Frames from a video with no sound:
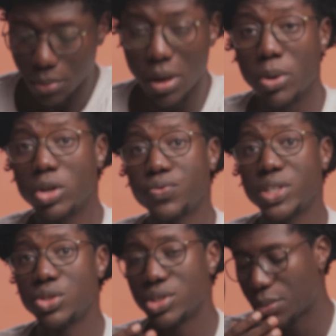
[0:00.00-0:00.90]
maybe you
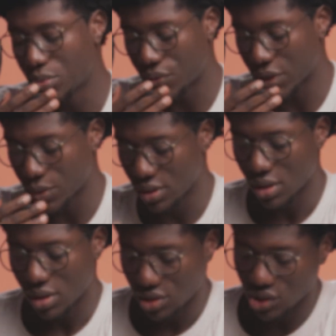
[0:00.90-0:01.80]
unfetch the user profile,
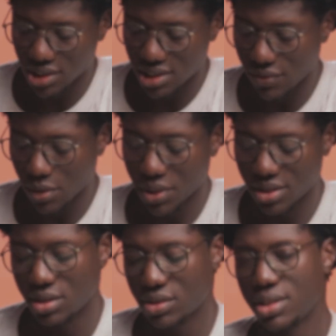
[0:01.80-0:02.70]
just the server
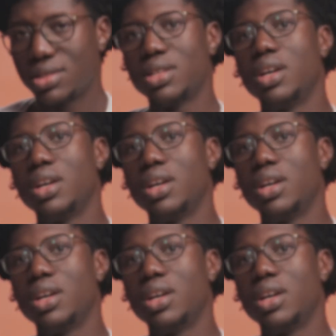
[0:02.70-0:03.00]
part here, right?